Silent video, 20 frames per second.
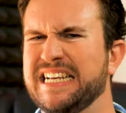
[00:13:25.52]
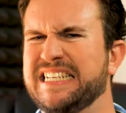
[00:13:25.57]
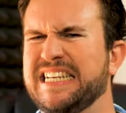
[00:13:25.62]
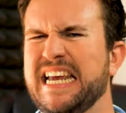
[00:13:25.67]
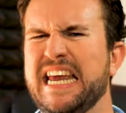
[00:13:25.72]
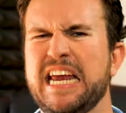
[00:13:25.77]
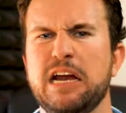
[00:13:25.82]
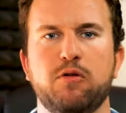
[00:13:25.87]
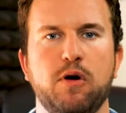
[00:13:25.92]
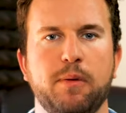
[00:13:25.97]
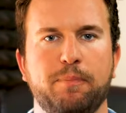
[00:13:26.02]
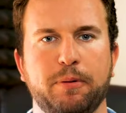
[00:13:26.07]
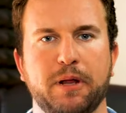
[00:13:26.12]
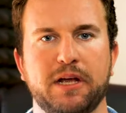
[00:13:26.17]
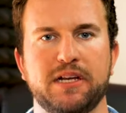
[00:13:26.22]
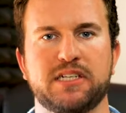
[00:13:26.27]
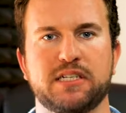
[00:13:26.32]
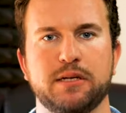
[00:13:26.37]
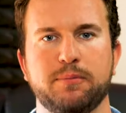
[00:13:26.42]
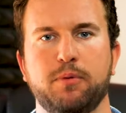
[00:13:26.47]
is
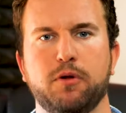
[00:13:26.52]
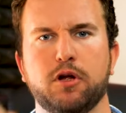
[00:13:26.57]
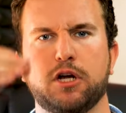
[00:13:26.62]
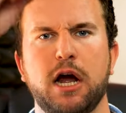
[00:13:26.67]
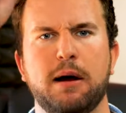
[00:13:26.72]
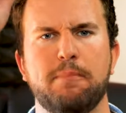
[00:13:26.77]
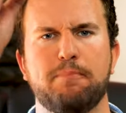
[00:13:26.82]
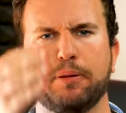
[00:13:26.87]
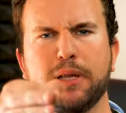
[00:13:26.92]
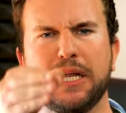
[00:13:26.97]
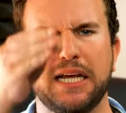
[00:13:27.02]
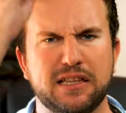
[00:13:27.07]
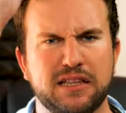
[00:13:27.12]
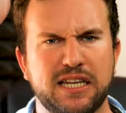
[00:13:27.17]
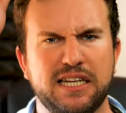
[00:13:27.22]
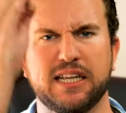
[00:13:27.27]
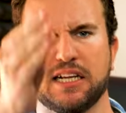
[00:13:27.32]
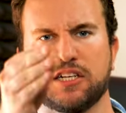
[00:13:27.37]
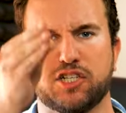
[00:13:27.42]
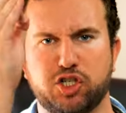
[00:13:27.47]
irreplaceable,
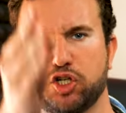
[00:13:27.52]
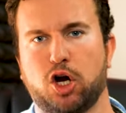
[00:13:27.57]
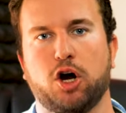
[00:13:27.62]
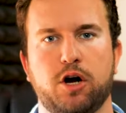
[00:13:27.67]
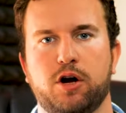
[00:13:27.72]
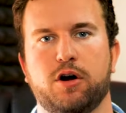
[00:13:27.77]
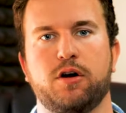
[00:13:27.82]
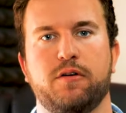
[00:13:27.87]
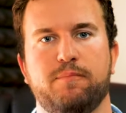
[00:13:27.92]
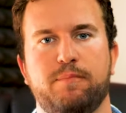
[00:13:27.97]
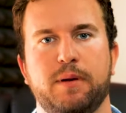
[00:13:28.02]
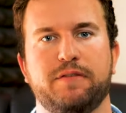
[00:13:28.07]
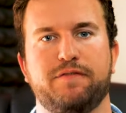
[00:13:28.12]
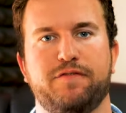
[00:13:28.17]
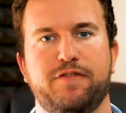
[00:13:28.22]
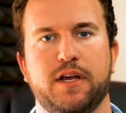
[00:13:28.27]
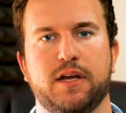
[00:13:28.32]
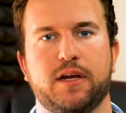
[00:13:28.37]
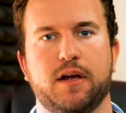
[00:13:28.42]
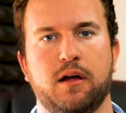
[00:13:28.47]
completely the starter of
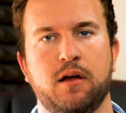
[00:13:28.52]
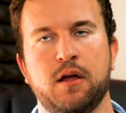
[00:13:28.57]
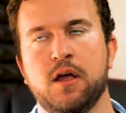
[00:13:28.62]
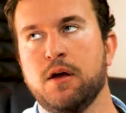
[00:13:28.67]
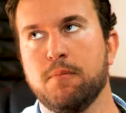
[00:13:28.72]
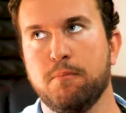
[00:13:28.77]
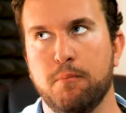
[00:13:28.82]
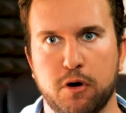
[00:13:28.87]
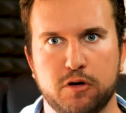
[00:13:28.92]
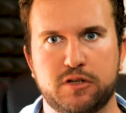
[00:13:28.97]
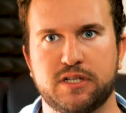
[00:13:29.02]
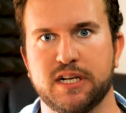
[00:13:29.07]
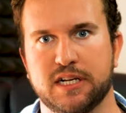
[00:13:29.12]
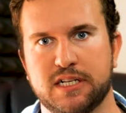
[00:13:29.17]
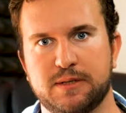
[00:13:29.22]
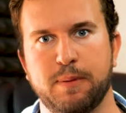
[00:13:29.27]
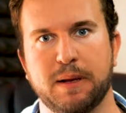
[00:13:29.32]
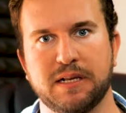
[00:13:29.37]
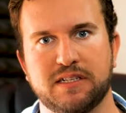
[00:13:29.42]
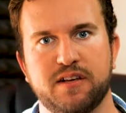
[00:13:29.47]
Benfica, most
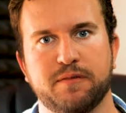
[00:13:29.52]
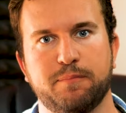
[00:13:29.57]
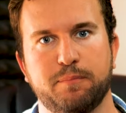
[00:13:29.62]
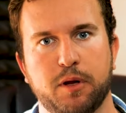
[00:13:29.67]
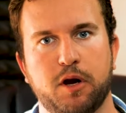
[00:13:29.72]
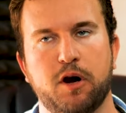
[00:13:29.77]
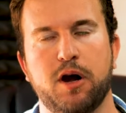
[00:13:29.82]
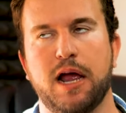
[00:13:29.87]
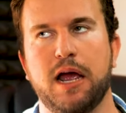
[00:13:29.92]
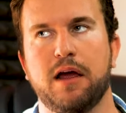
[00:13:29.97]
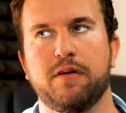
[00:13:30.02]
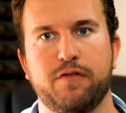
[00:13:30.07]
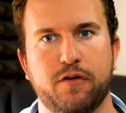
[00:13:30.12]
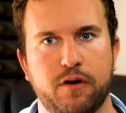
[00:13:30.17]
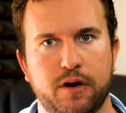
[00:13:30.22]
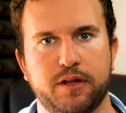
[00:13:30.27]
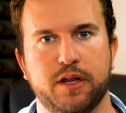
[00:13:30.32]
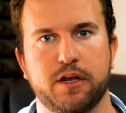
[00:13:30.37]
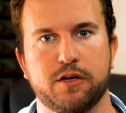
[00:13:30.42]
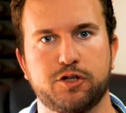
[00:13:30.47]
expensive player
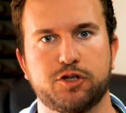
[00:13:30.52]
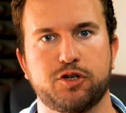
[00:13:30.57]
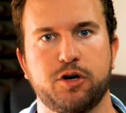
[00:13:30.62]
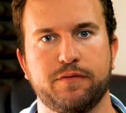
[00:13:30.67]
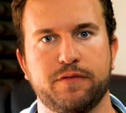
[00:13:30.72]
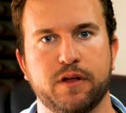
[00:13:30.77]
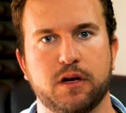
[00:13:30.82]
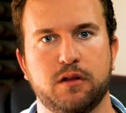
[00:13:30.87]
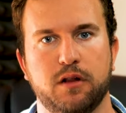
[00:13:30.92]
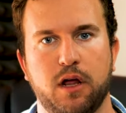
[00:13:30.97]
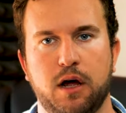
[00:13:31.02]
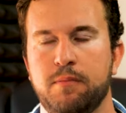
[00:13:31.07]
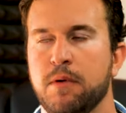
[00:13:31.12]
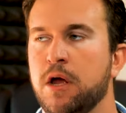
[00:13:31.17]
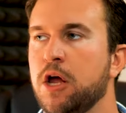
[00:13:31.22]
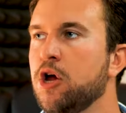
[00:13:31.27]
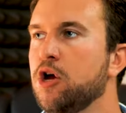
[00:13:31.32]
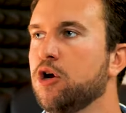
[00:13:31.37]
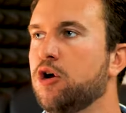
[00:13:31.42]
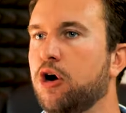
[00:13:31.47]
ever in the history of the club.
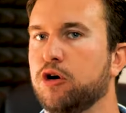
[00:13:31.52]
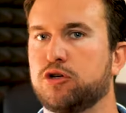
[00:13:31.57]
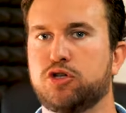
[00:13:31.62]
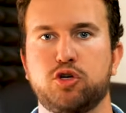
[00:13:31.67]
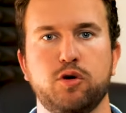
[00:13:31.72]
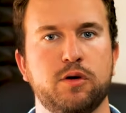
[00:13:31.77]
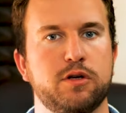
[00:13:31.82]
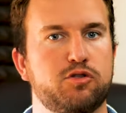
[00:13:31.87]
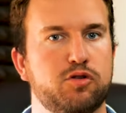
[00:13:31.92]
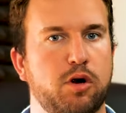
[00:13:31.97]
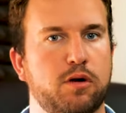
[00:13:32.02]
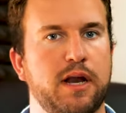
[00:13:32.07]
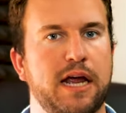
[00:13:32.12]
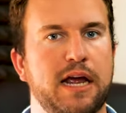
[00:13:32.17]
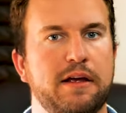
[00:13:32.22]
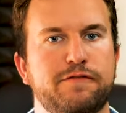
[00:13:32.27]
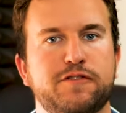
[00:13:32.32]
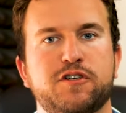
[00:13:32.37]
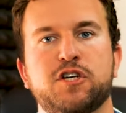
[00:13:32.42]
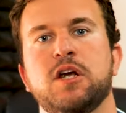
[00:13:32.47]
Kökçü and João
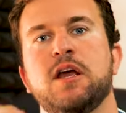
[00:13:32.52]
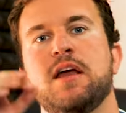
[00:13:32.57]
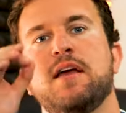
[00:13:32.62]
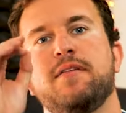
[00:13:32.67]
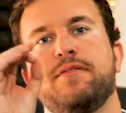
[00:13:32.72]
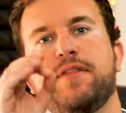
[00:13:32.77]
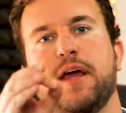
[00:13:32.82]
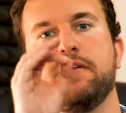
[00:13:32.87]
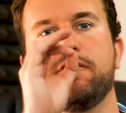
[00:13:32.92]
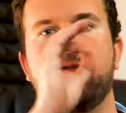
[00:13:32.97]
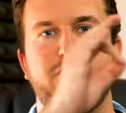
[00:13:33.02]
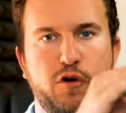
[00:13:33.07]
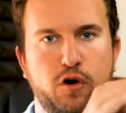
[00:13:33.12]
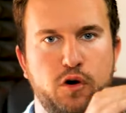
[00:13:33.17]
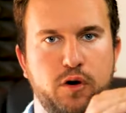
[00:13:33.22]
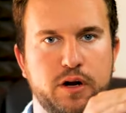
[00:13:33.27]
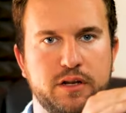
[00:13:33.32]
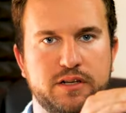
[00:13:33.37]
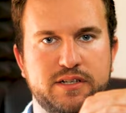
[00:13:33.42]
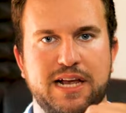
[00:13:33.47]
Neves, then
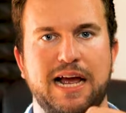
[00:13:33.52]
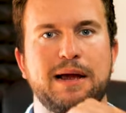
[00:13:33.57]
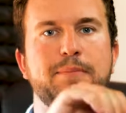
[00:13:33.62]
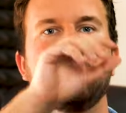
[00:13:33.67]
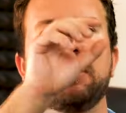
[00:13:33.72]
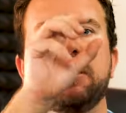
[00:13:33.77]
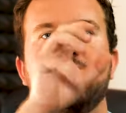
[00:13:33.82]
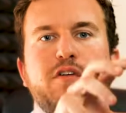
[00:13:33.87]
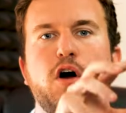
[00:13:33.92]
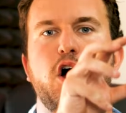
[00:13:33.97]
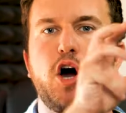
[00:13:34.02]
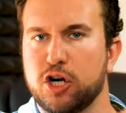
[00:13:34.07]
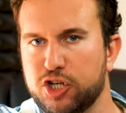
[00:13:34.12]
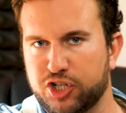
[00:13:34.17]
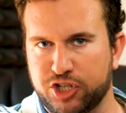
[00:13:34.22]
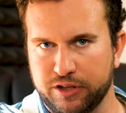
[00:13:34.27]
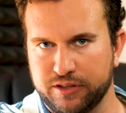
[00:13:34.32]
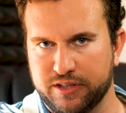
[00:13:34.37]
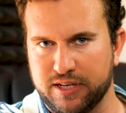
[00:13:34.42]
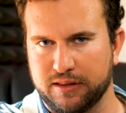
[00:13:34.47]
forwards. I believe
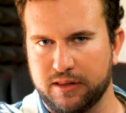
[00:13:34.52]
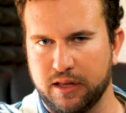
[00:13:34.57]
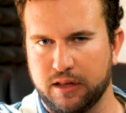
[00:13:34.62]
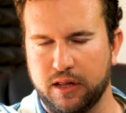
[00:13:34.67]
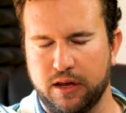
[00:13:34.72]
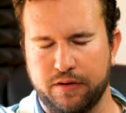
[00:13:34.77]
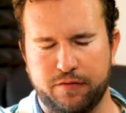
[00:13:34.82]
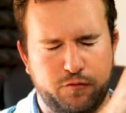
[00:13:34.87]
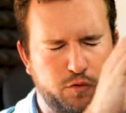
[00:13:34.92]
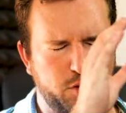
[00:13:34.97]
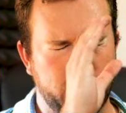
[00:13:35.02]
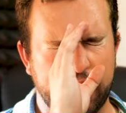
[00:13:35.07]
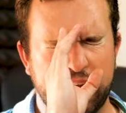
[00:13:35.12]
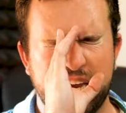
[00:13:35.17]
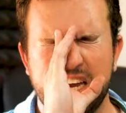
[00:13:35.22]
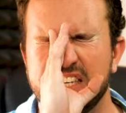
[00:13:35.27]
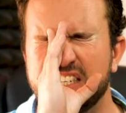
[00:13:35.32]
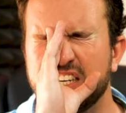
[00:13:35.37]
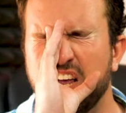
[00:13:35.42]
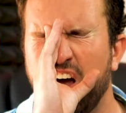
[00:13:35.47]
Orsens at the left wing.
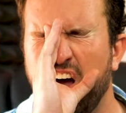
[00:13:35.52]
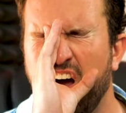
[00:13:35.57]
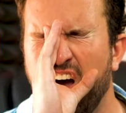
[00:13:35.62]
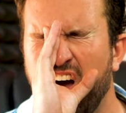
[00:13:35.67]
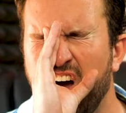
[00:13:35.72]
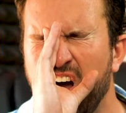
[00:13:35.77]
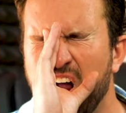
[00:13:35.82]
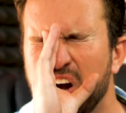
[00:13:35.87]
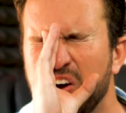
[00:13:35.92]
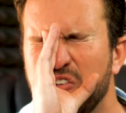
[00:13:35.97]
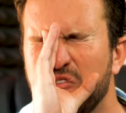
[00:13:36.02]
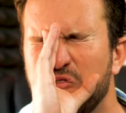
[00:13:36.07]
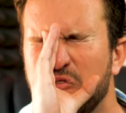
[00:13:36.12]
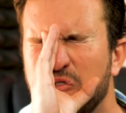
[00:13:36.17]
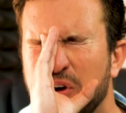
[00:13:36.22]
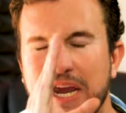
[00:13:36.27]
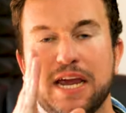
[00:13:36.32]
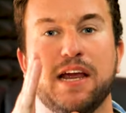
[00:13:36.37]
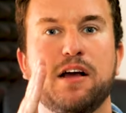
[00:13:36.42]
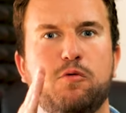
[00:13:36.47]
He's
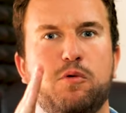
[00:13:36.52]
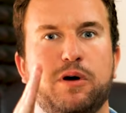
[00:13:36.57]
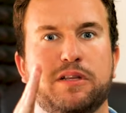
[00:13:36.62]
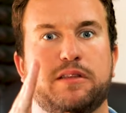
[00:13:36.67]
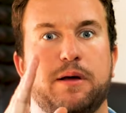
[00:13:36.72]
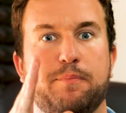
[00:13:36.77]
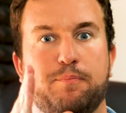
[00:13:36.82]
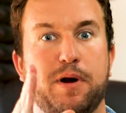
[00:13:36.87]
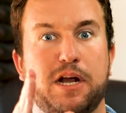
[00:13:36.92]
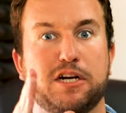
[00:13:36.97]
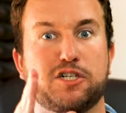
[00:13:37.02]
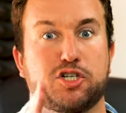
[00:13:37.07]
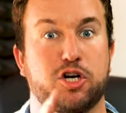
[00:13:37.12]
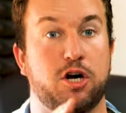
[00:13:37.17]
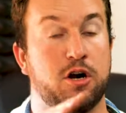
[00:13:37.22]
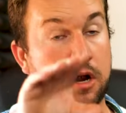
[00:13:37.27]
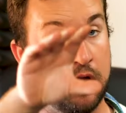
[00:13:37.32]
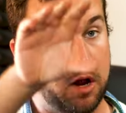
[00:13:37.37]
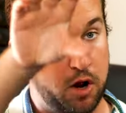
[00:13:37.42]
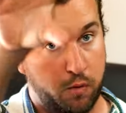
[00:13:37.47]
unreal with the
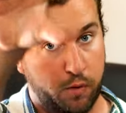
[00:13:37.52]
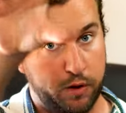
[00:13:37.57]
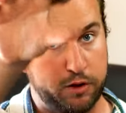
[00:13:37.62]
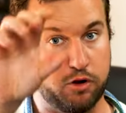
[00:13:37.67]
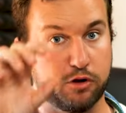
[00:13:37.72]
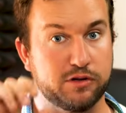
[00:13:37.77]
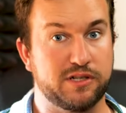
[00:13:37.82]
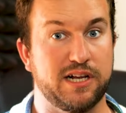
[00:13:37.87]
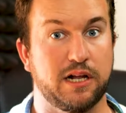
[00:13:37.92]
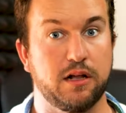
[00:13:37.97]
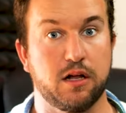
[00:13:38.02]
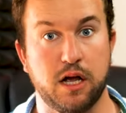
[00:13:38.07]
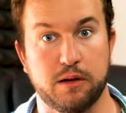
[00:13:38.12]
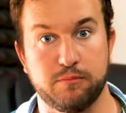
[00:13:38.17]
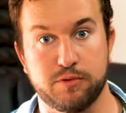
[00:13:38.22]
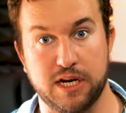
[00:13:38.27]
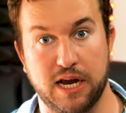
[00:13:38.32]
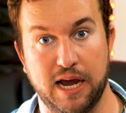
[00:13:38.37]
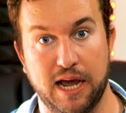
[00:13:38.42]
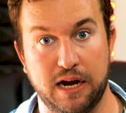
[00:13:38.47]
pressure, with Gonçalo
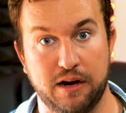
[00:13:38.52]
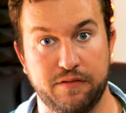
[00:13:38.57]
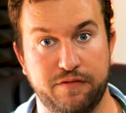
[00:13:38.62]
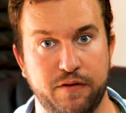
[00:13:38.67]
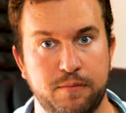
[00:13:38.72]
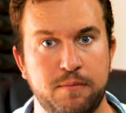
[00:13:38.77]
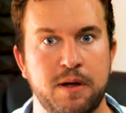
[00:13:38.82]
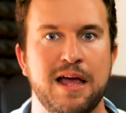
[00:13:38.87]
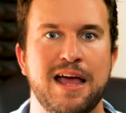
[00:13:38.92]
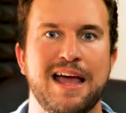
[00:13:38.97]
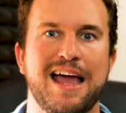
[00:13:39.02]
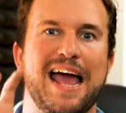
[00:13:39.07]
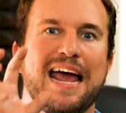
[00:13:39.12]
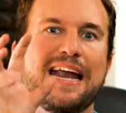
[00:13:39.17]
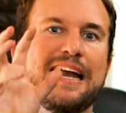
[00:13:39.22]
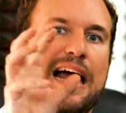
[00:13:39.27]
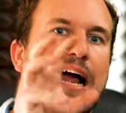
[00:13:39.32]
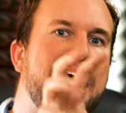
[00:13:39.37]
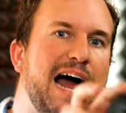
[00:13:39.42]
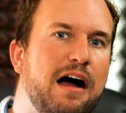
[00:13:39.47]
Ramos ahead of him,
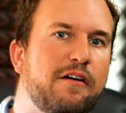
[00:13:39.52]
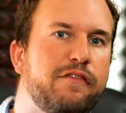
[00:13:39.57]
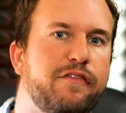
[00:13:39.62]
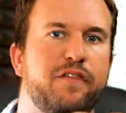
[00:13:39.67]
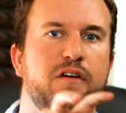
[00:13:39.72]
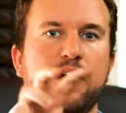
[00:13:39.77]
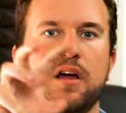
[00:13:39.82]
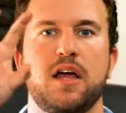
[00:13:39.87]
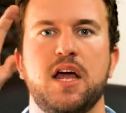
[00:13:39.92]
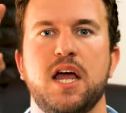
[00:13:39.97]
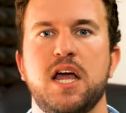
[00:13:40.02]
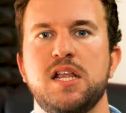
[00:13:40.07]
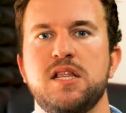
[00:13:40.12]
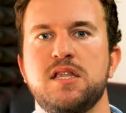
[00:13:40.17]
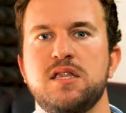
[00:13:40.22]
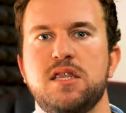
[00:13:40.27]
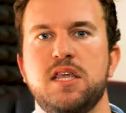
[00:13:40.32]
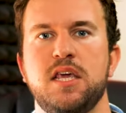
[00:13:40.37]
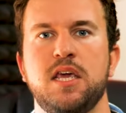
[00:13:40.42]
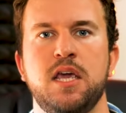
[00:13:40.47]
and Rafa
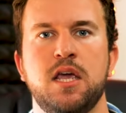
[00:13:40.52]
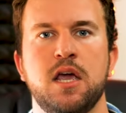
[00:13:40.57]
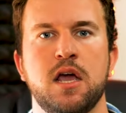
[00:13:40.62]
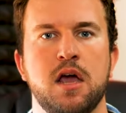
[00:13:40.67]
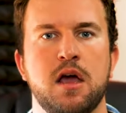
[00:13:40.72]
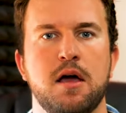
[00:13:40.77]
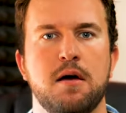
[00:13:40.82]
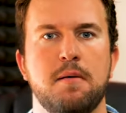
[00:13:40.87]
and Di